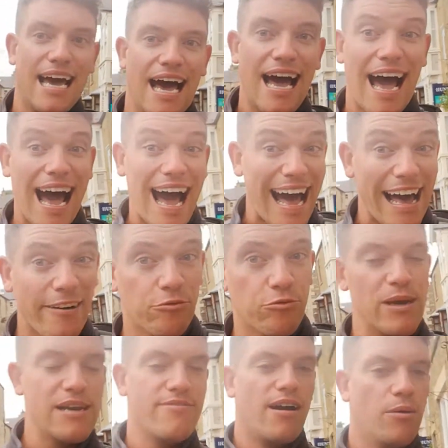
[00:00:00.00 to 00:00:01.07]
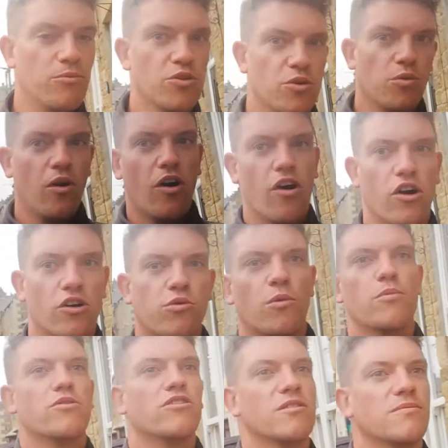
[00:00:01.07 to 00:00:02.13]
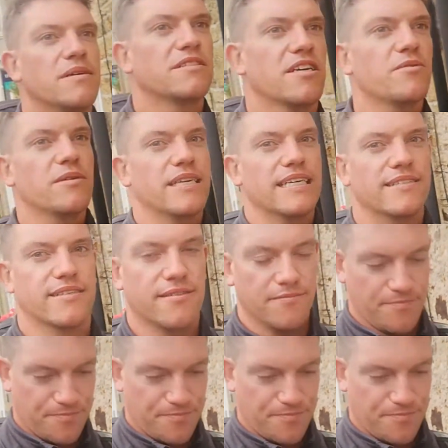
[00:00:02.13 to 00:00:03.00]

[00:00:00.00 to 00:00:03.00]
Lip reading: Halfway around the walk, what we're going to be doing is,